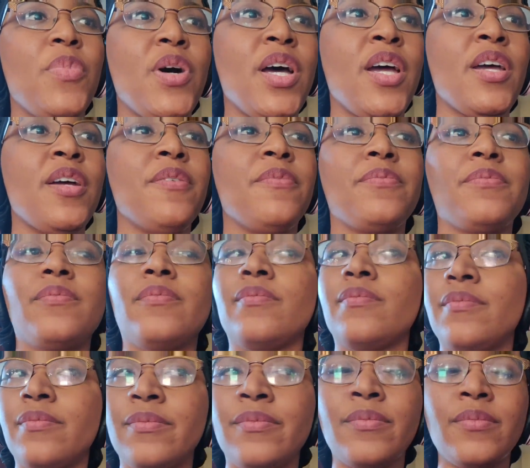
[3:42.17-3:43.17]
But,
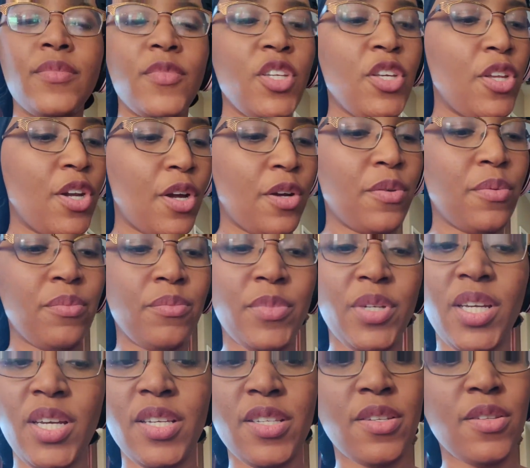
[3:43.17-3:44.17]
you know,
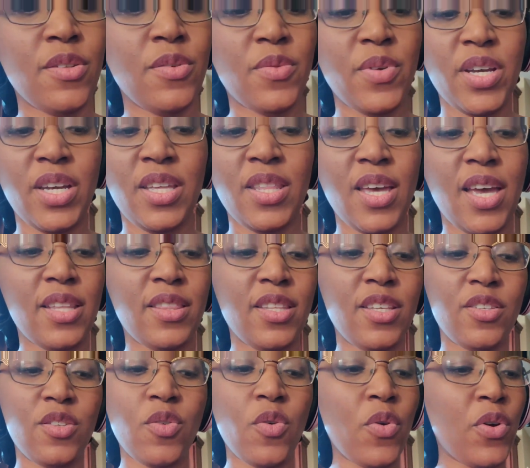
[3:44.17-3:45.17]
because of the way
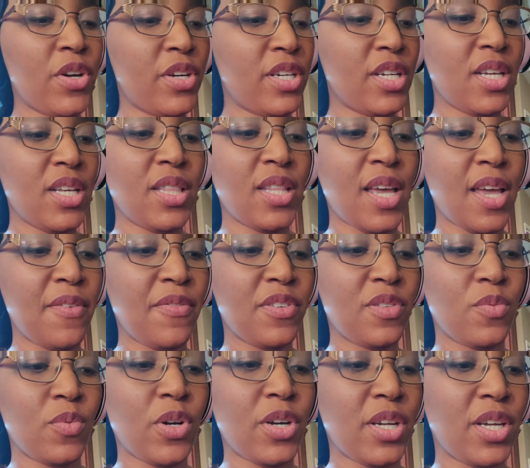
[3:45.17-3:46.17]
that this quarantine
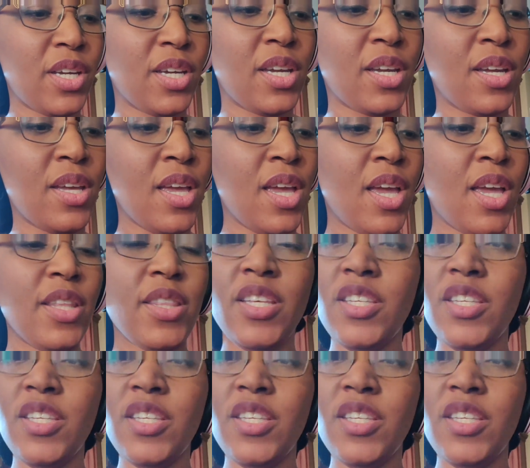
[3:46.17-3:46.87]
life is working,